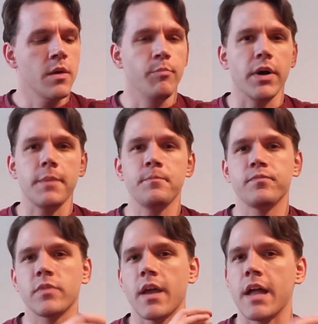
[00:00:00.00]
But
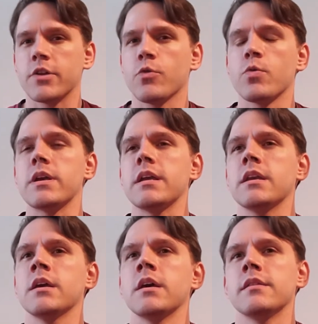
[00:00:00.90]
at
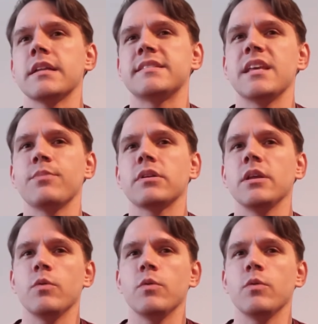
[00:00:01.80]
green, that's typically